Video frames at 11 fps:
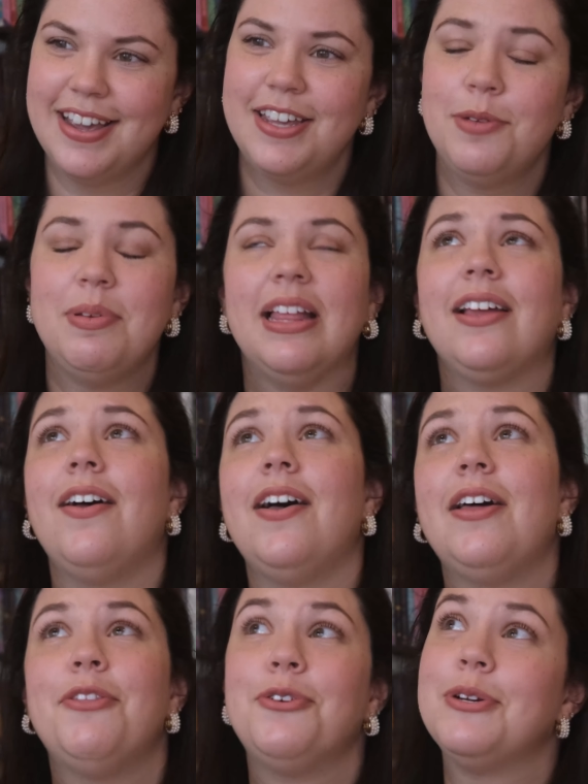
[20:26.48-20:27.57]
You'd be like,
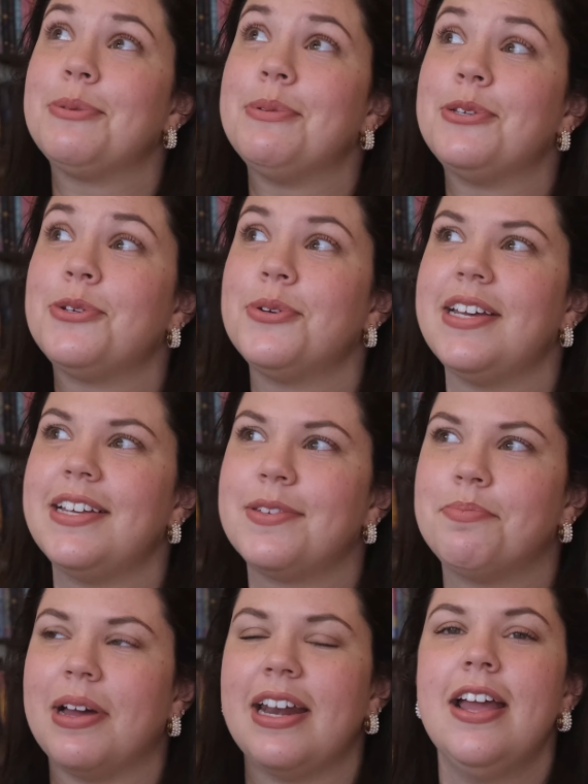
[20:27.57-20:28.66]
ah, the Christmas trees.
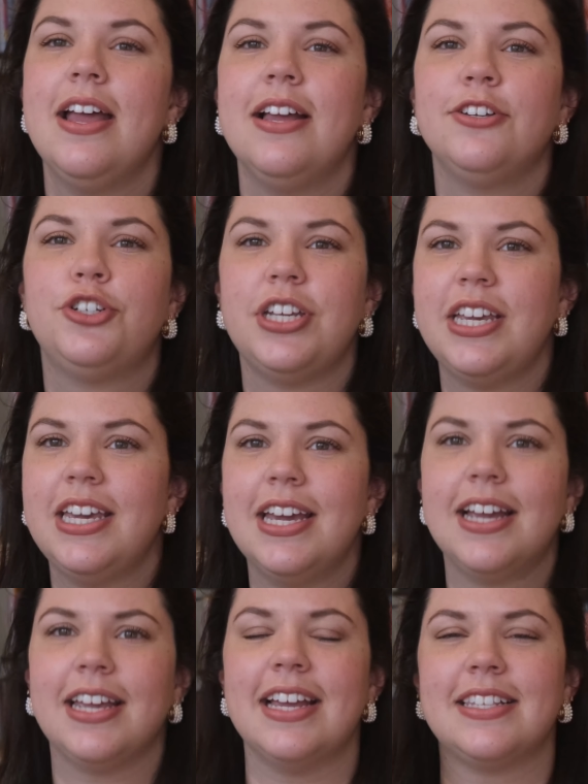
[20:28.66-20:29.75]
But
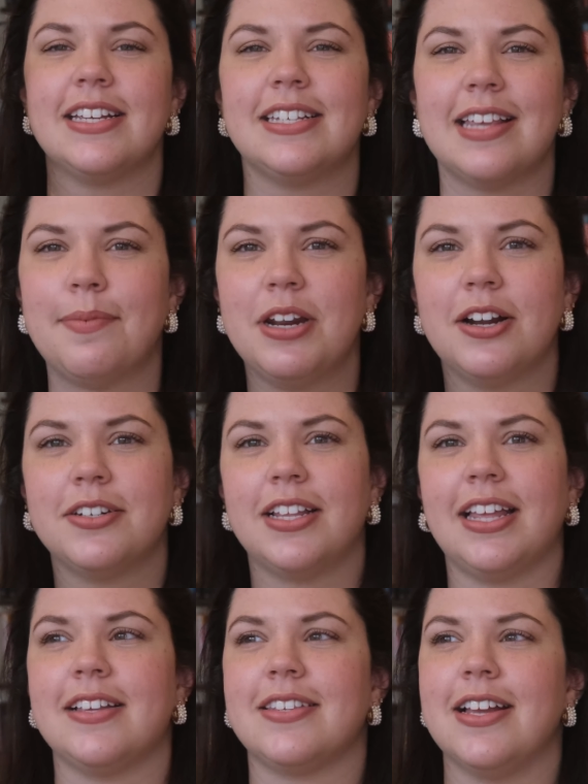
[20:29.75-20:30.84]
she gets accepted onto
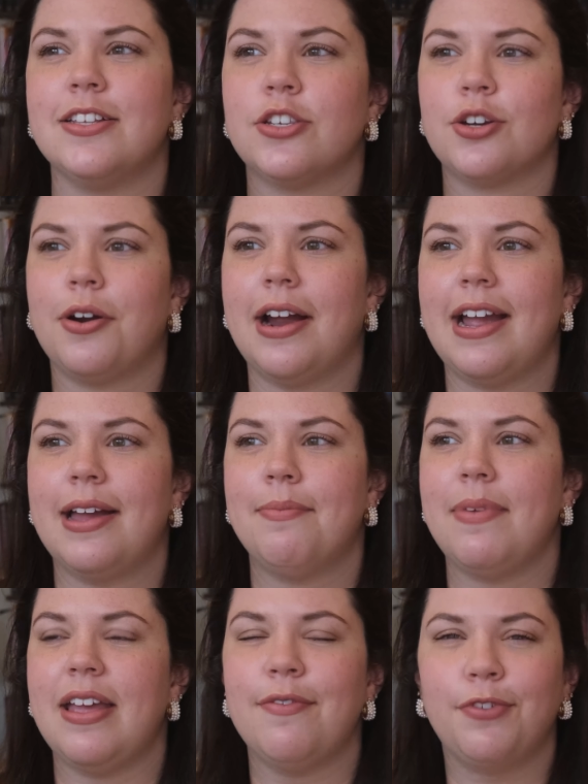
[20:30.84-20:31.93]
like this
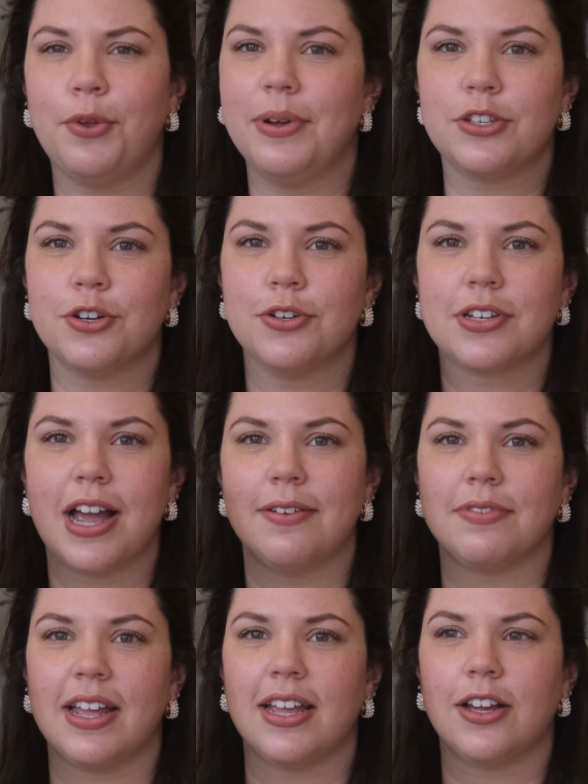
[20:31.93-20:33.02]
Instagram influencers kind of
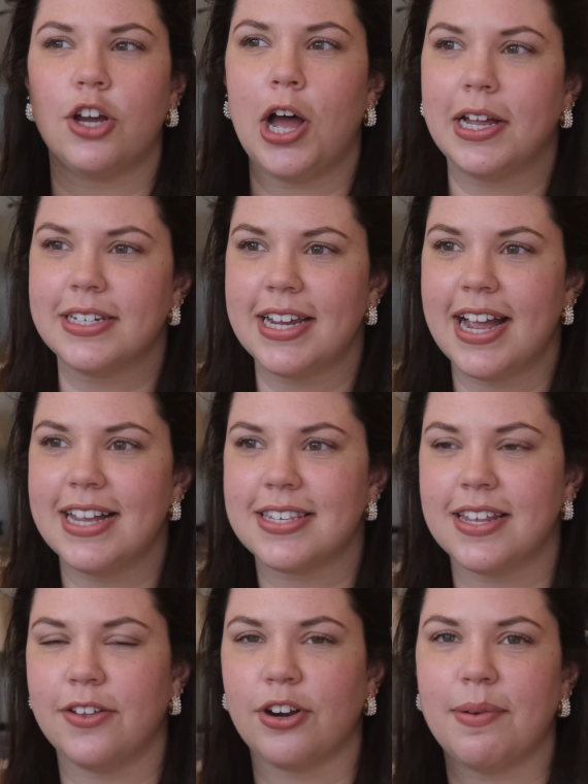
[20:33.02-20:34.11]
like contest,
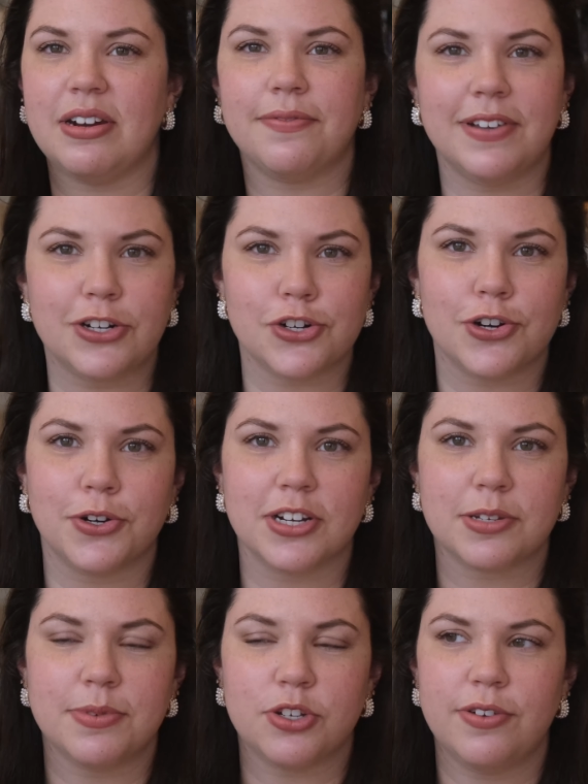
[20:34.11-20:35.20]
and they're coming to feature her
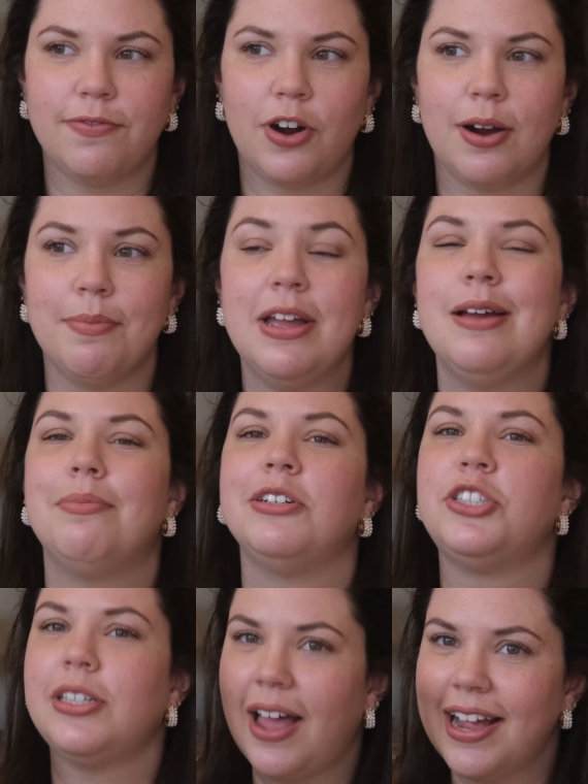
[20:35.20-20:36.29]
Christmas tree farm. But
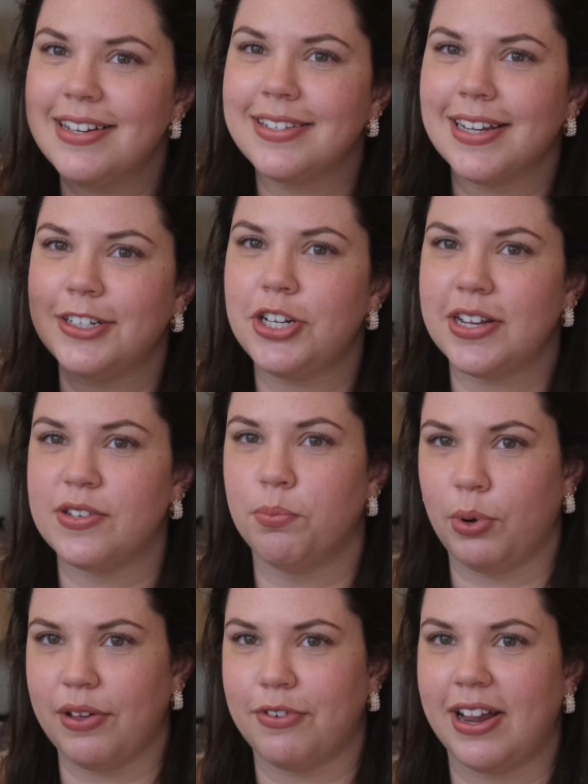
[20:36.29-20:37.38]
she lied and said she has a
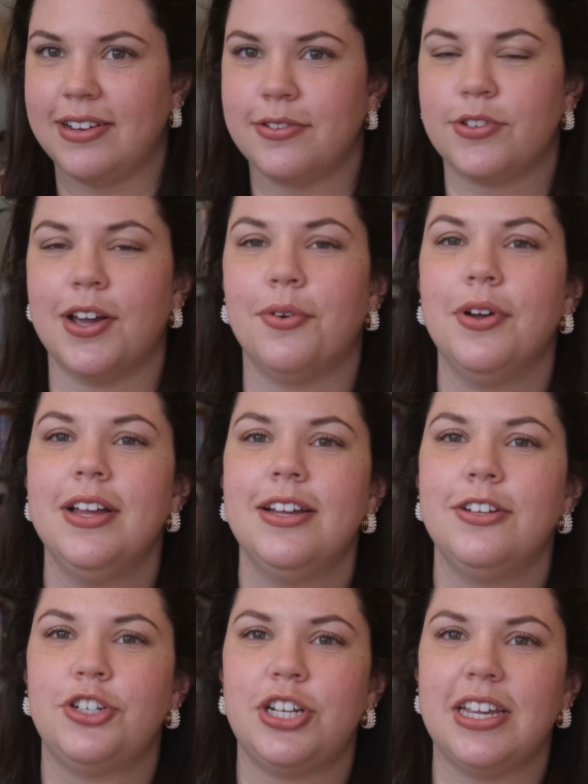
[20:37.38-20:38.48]
boyfriend. So
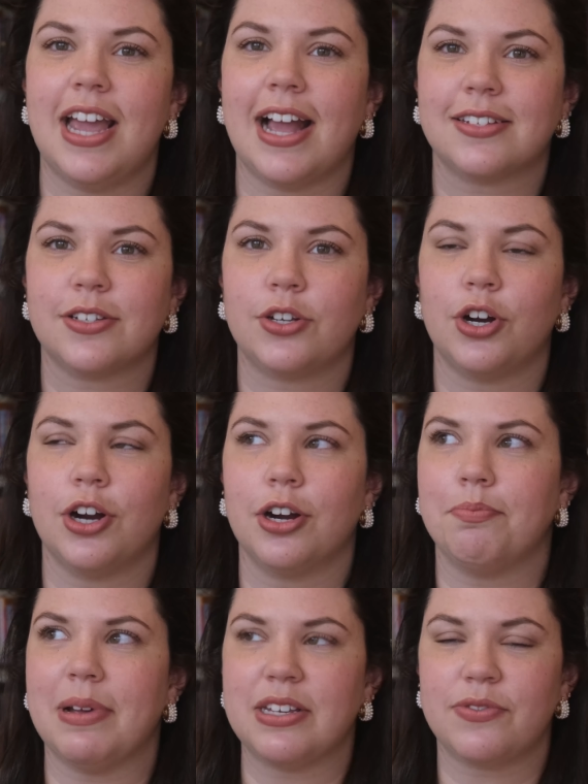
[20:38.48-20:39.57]
she asks
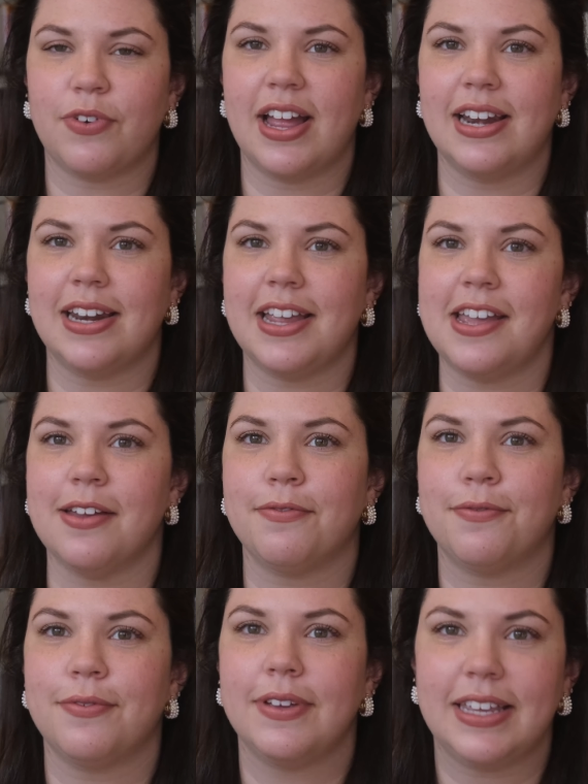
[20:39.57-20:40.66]
her best friend if
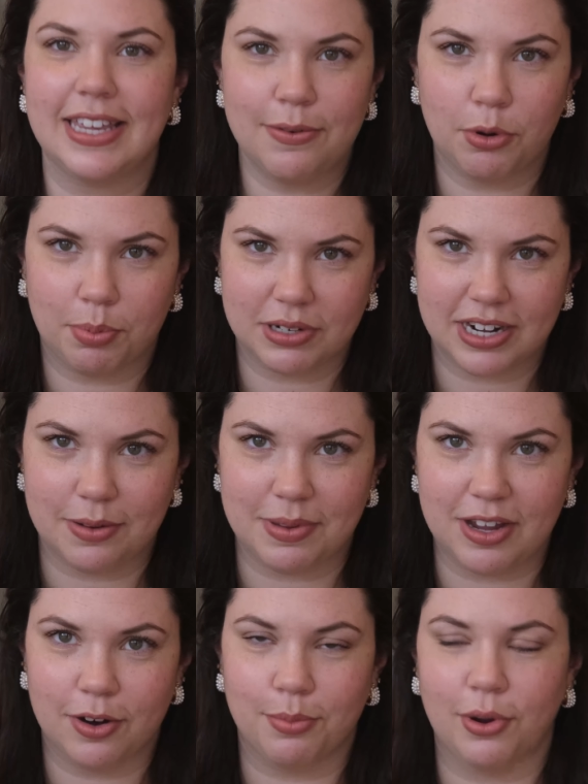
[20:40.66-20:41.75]
he will pretend to be
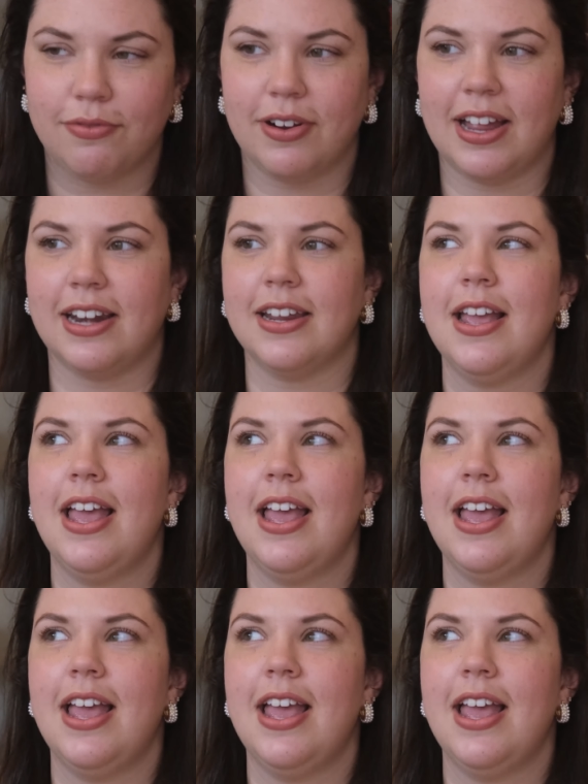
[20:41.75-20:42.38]
her boyfriend.